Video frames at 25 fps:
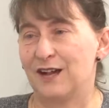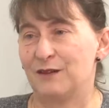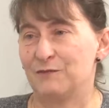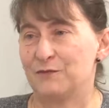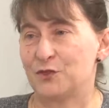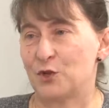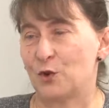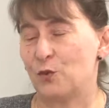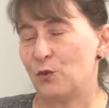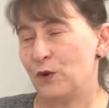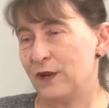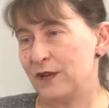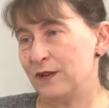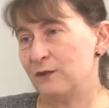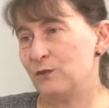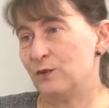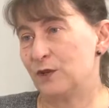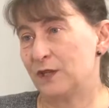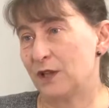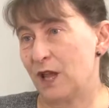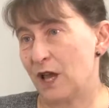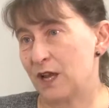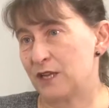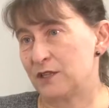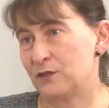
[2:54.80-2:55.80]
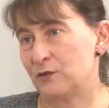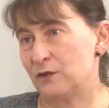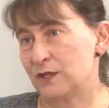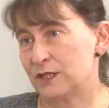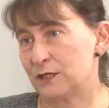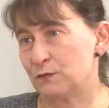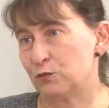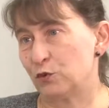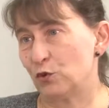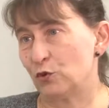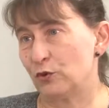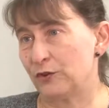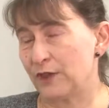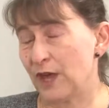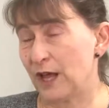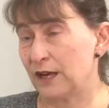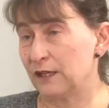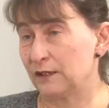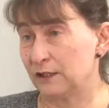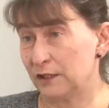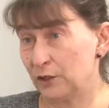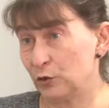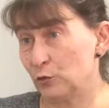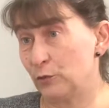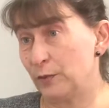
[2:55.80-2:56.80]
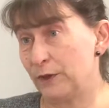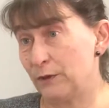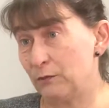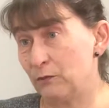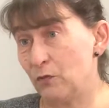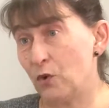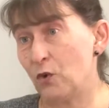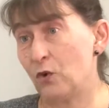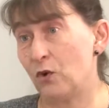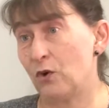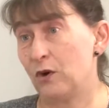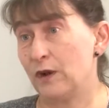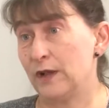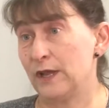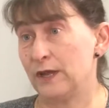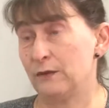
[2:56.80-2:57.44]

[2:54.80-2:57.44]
So we would like to explore that a little bit more.